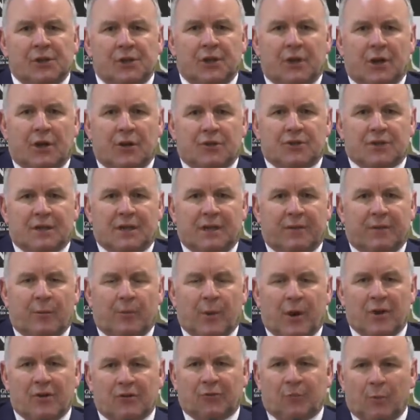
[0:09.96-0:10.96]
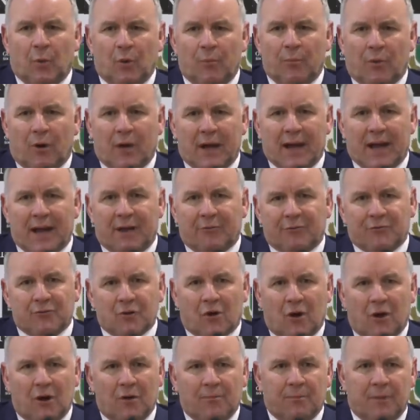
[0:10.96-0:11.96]
You know, to get the bonus point by half
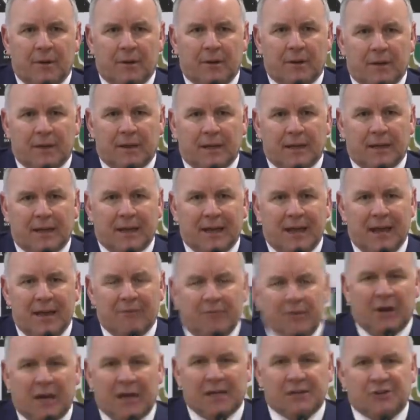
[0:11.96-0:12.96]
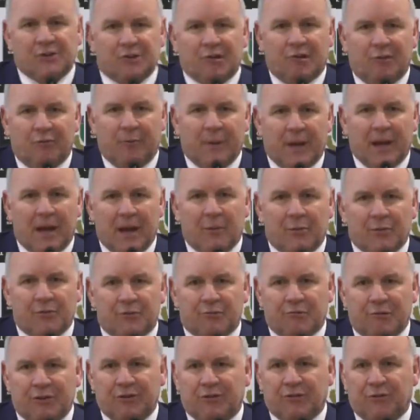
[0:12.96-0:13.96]
time, have the luxury of being able
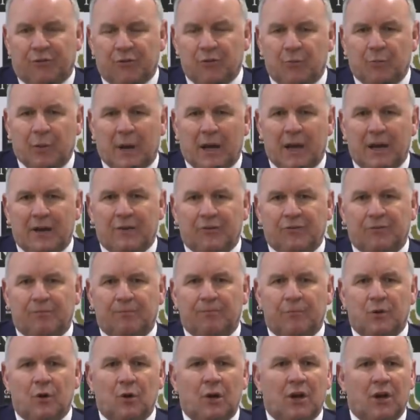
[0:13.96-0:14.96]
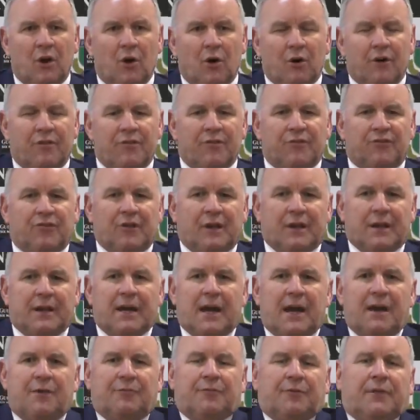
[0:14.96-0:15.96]
to rest a few players early on in the second
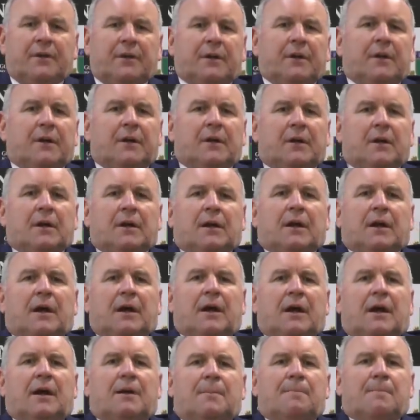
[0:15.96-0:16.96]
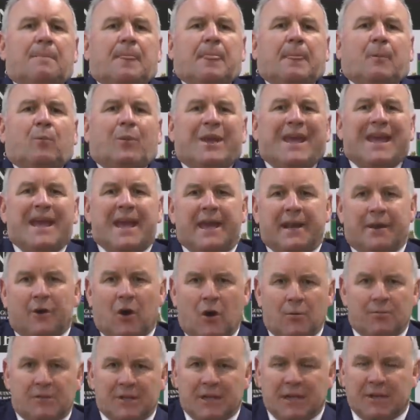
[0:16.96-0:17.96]
half. We had
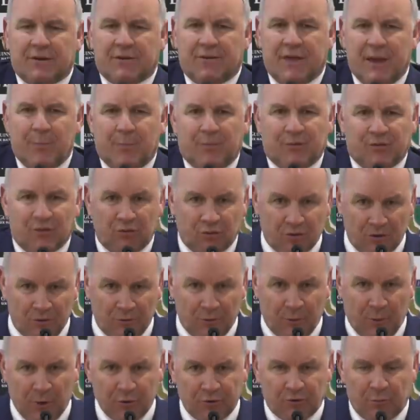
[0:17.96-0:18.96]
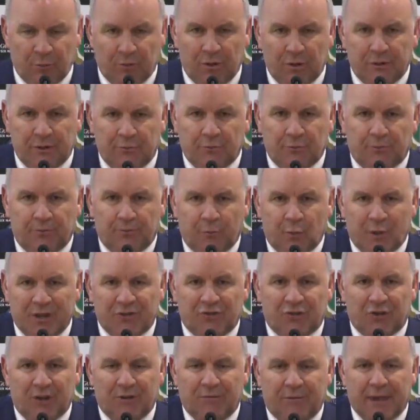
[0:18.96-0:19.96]
hoped to get to that position if possible, and we
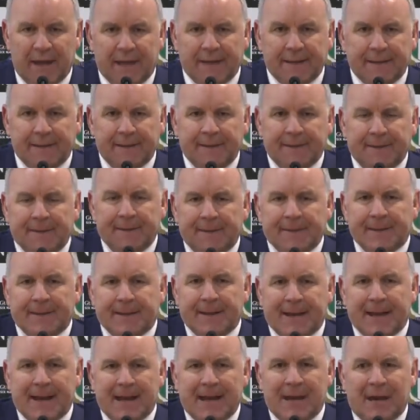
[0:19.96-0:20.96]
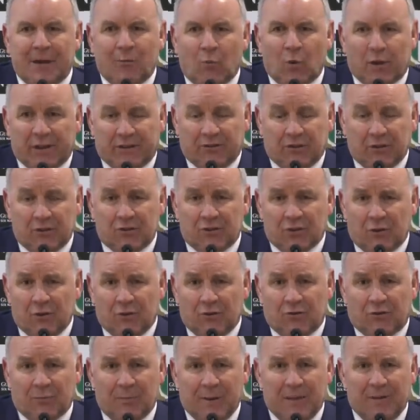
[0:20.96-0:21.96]
achieved that. What it did do
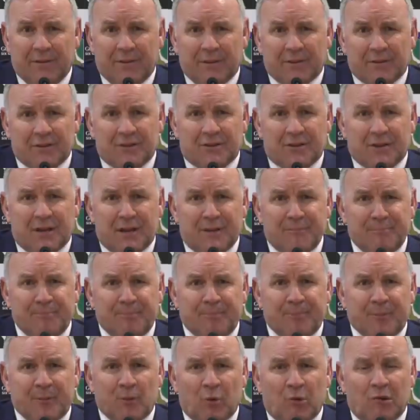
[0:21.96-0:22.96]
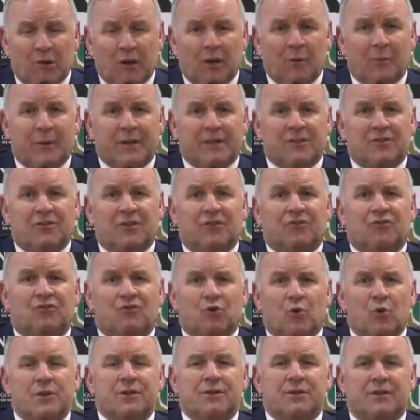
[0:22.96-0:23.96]
is it meant that we're a little bit
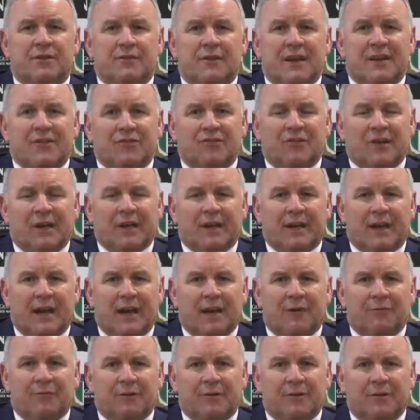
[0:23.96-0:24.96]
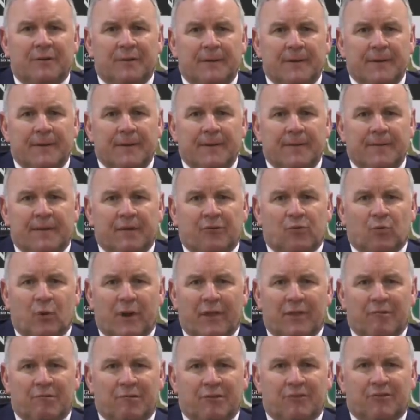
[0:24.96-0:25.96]
disjointed in that second half, and it's
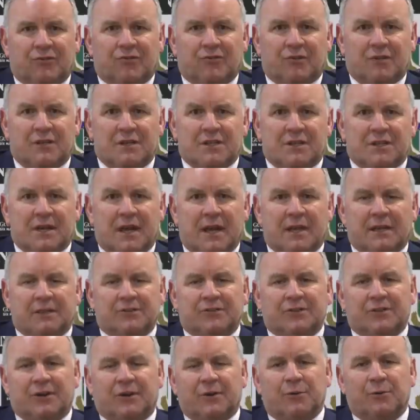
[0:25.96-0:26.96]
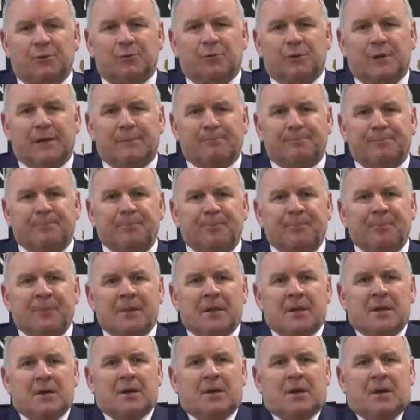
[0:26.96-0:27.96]
one of the risks that you take. So
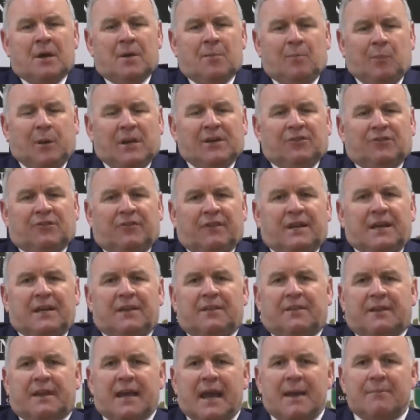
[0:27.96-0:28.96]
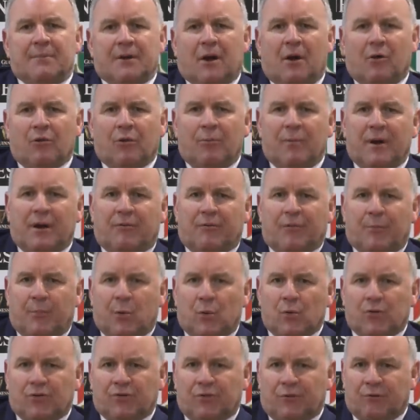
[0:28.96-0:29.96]
pleased at the end of the game to hold them out for the
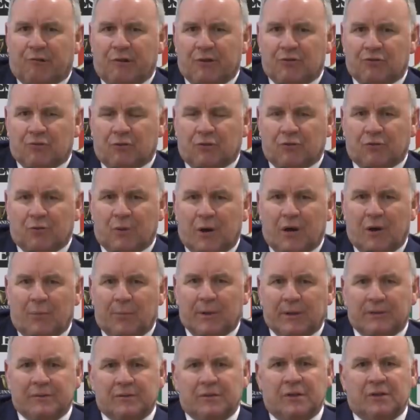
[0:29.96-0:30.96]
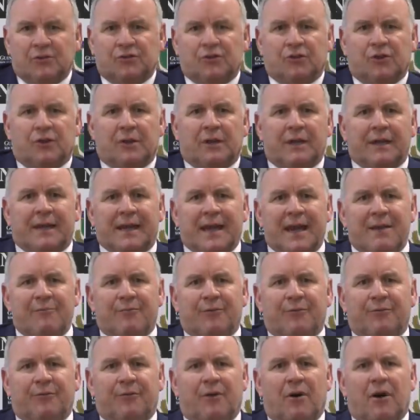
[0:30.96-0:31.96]
points differential as well, but certainly came
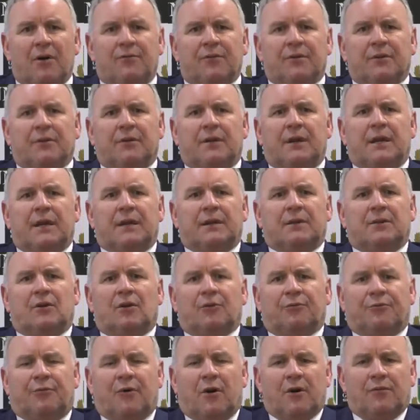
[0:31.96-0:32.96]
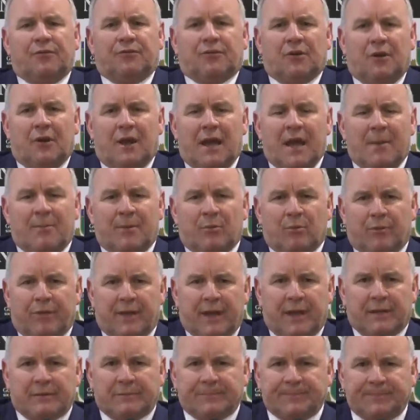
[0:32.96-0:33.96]
for five and got five, so happy with
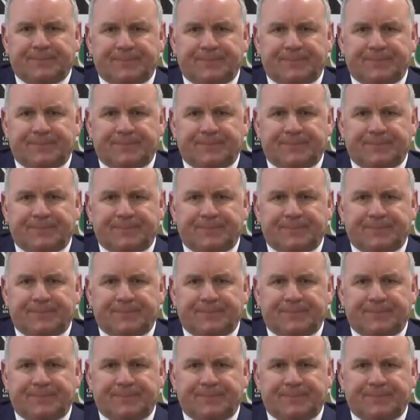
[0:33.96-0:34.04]
that.